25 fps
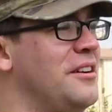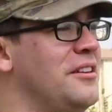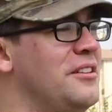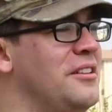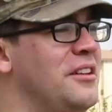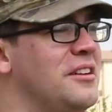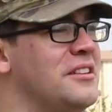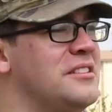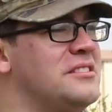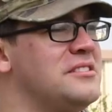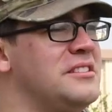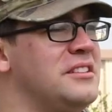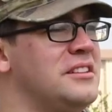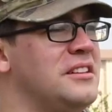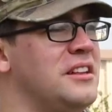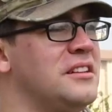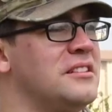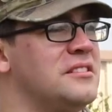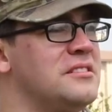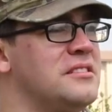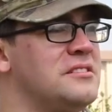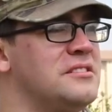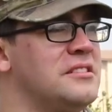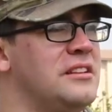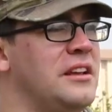In all honesty,
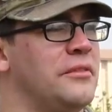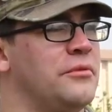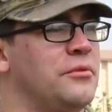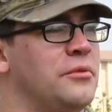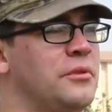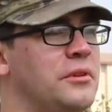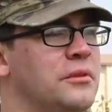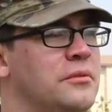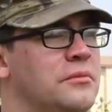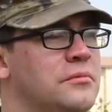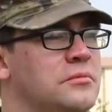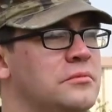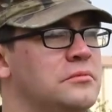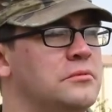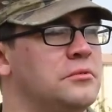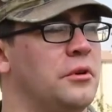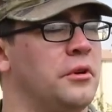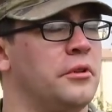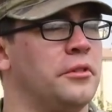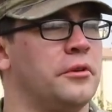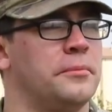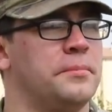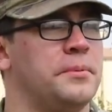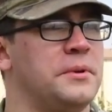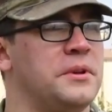getting to see everyone do
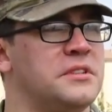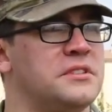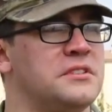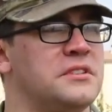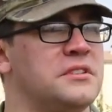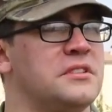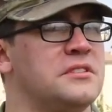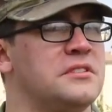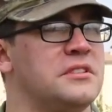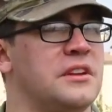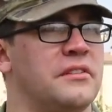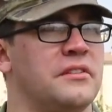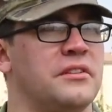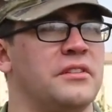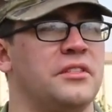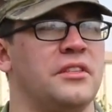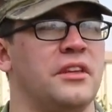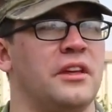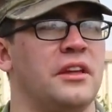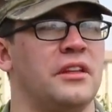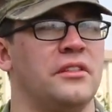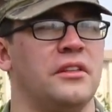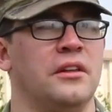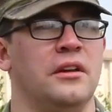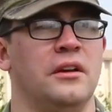all their pieces and
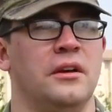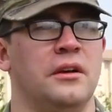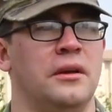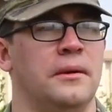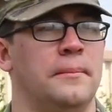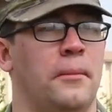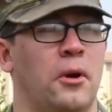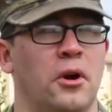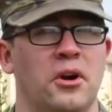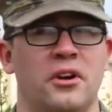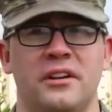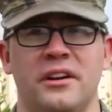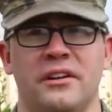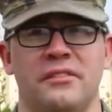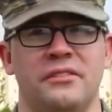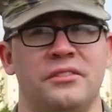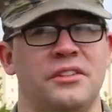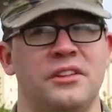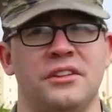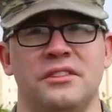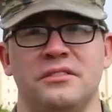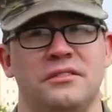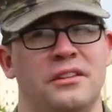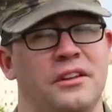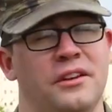everything, Mark and
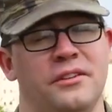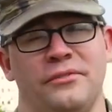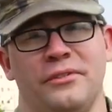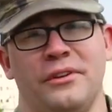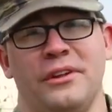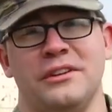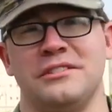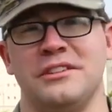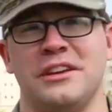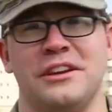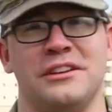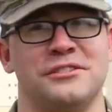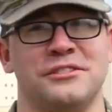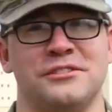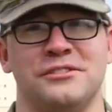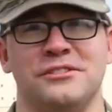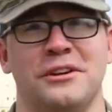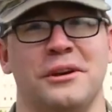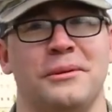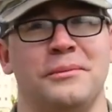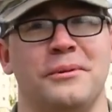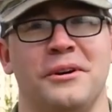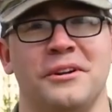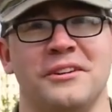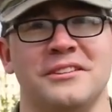everything, they did a fantastic job,